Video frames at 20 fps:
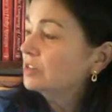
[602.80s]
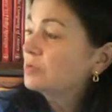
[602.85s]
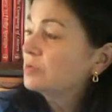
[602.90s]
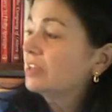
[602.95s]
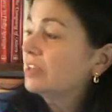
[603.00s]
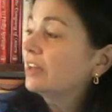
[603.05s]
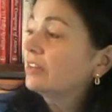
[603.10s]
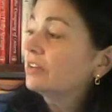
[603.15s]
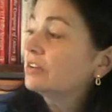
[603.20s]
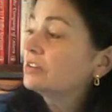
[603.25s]
with
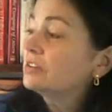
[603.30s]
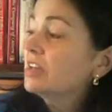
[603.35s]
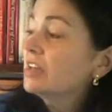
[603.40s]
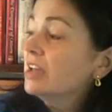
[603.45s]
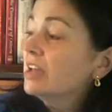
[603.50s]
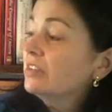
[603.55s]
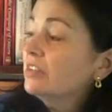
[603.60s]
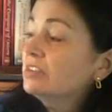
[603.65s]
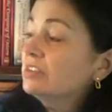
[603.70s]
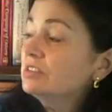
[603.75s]
the others.
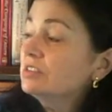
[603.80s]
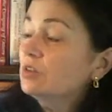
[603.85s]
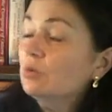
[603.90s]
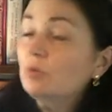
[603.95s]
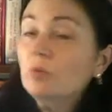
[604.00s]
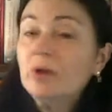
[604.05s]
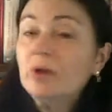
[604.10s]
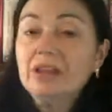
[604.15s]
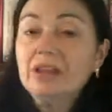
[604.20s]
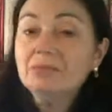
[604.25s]
This is The
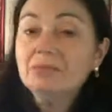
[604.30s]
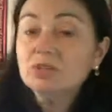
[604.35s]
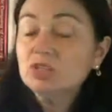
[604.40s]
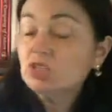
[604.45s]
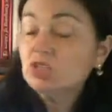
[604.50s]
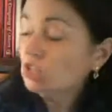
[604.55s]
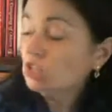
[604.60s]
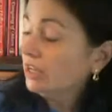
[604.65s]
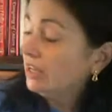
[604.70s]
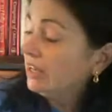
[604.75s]
Wedding
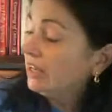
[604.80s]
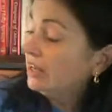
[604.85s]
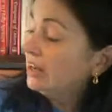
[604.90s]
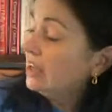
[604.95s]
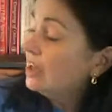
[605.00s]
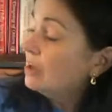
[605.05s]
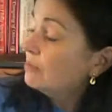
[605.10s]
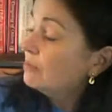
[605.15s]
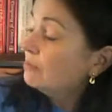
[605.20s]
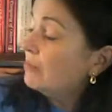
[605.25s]
Machine
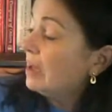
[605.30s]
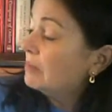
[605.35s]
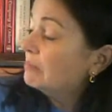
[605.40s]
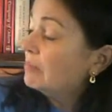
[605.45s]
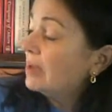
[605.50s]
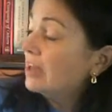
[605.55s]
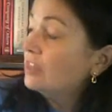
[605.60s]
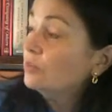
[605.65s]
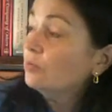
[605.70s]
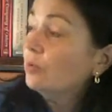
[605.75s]
by
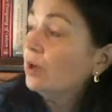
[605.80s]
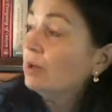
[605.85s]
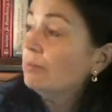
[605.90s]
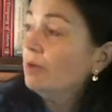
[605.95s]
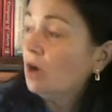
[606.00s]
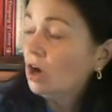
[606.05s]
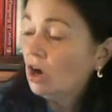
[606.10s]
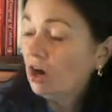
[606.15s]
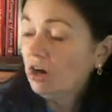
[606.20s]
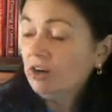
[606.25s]
Beth Webb
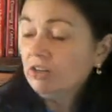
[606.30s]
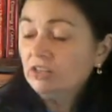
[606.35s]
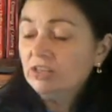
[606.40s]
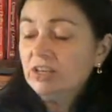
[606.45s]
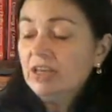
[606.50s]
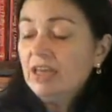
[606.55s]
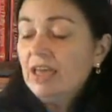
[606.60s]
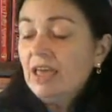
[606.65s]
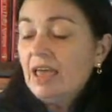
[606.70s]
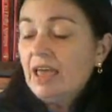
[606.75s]
Hart,
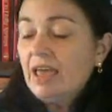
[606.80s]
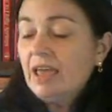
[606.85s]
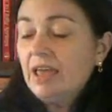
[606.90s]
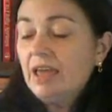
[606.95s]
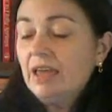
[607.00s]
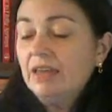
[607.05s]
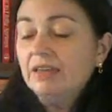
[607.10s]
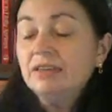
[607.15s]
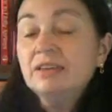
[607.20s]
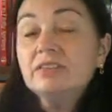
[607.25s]

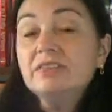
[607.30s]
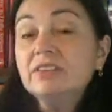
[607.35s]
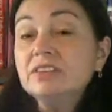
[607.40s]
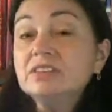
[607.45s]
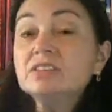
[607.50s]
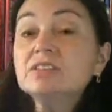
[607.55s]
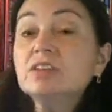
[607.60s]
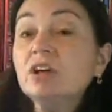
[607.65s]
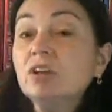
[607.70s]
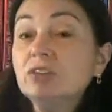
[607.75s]
and this
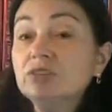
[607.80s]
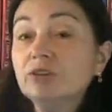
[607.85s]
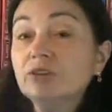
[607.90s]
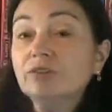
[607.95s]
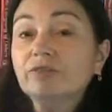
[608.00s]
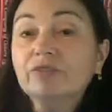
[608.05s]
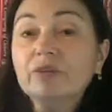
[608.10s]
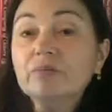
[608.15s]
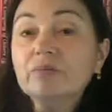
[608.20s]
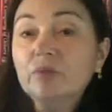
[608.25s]
is also
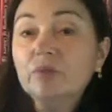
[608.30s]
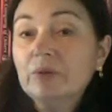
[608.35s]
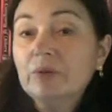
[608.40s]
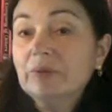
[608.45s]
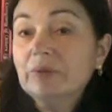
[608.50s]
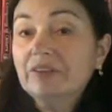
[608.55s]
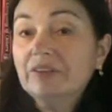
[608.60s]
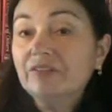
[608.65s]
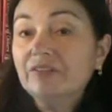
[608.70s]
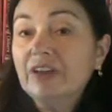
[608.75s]
from the
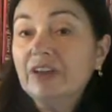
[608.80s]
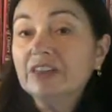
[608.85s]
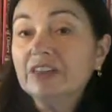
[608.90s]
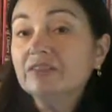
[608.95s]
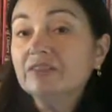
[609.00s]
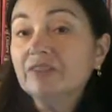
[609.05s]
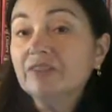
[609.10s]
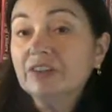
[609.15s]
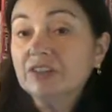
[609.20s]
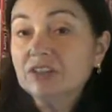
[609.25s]
Women of Faith
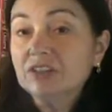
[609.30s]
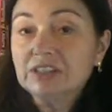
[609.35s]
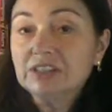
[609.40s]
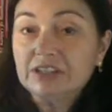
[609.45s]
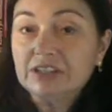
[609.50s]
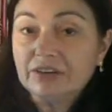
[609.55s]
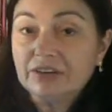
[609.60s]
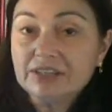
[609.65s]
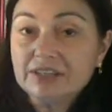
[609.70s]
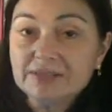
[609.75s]
fiction
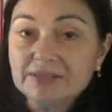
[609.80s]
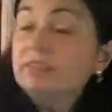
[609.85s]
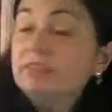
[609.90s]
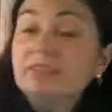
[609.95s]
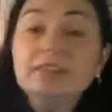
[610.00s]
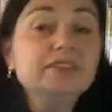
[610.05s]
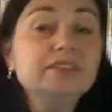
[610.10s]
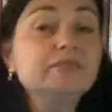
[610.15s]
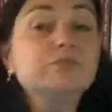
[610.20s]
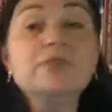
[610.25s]
series.
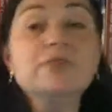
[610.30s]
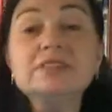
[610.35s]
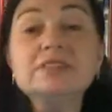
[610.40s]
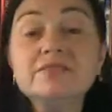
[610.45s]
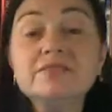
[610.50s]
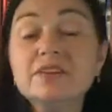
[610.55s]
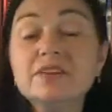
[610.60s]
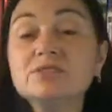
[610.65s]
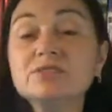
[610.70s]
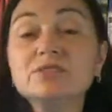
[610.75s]
The rest
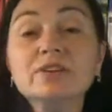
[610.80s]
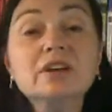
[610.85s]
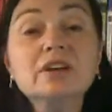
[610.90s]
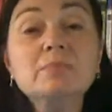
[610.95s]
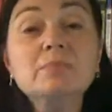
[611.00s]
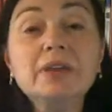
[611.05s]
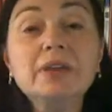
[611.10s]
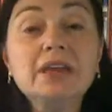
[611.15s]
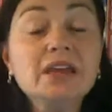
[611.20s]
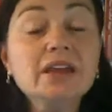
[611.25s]
of these are going
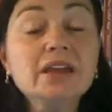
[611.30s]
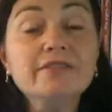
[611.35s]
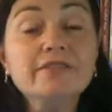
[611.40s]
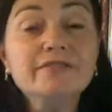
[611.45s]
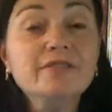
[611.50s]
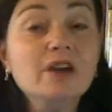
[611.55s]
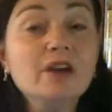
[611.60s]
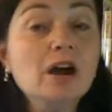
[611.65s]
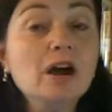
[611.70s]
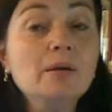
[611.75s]
to be
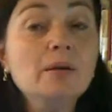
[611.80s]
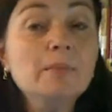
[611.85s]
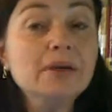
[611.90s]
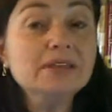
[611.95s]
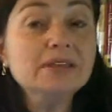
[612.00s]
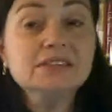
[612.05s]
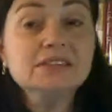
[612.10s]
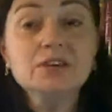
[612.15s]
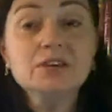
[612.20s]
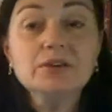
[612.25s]
from
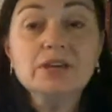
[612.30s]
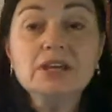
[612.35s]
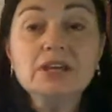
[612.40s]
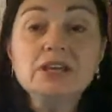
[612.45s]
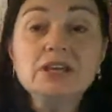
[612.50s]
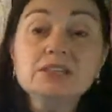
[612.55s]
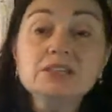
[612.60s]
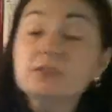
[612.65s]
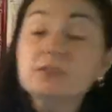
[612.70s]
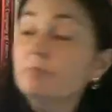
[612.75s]
a
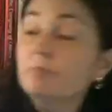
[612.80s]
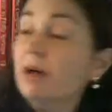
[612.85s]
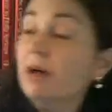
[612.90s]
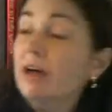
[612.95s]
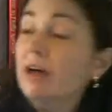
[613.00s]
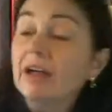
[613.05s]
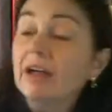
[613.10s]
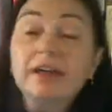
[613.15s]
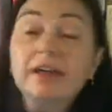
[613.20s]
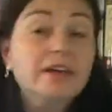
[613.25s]
series
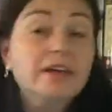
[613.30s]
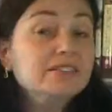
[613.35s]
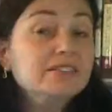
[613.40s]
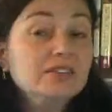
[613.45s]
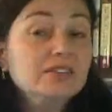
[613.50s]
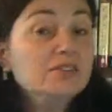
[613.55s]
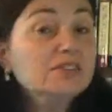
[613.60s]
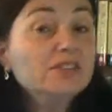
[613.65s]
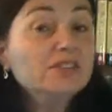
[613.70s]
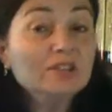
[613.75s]
by a
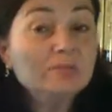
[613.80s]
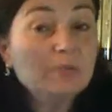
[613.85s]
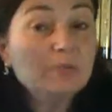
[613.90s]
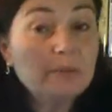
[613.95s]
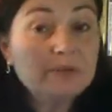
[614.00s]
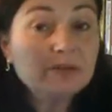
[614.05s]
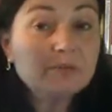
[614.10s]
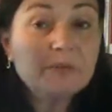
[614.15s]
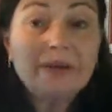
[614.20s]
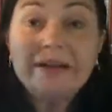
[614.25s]
series that's
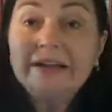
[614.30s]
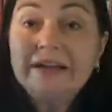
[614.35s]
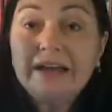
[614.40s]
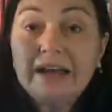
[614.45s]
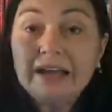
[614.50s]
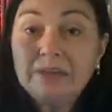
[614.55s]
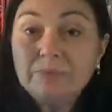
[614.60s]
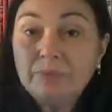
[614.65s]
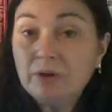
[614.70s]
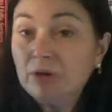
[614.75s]
published by
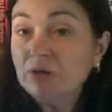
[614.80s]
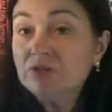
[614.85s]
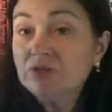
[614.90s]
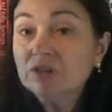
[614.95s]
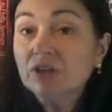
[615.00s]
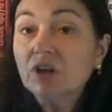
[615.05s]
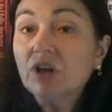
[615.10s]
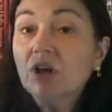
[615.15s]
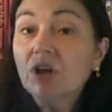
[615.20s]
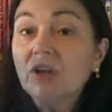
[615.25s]

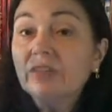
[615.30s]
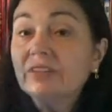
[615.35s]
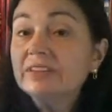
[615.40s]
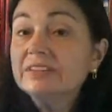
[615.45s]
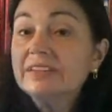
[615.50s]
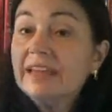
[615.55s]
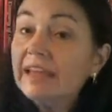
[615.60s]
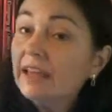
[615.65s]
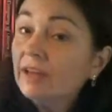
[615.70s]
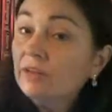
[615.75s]
Guidepost called The
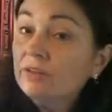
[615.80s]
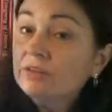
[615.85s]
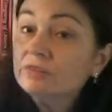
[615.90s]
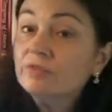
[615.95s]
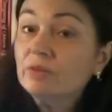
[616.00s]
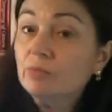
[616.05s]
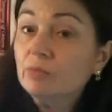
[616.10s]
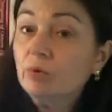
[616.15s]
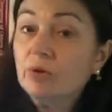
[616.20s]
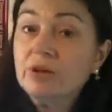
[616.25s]
Tales
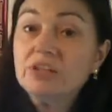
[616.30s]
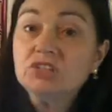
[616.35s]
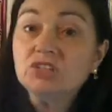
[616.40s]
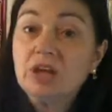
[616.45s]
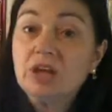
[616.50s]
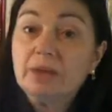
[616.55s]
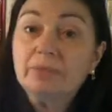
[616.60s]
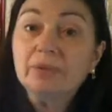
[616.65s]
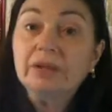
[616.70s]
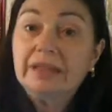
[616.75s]
from Grace
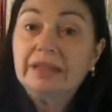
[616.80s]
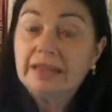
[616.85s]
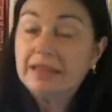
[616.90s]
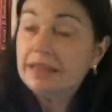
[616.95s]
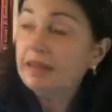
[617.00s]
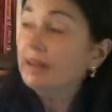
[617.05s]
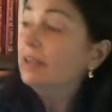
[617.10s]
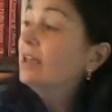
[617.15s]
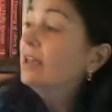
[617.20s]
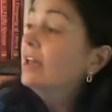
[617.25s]
Chapel
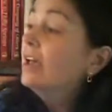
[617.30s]
Inn